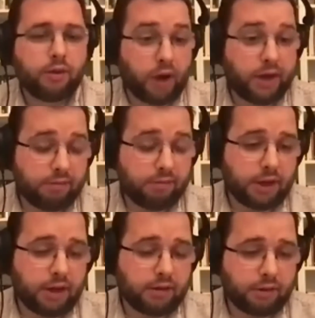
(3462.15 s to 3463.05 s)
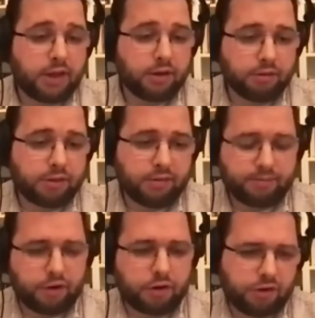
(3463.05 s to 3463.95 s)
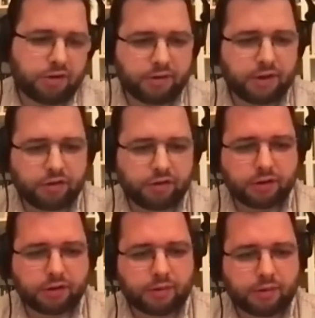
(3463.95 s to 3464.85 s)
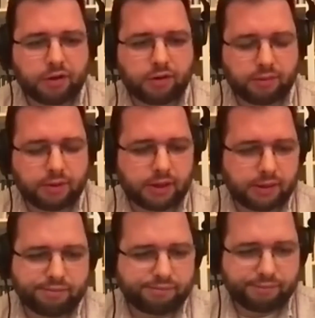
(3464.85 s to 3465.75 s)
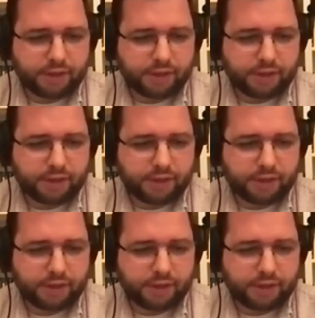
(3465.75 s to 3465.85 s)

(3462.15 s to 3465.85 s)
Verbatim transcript: white uh, leader, di- proto dispensationalist, someone who um,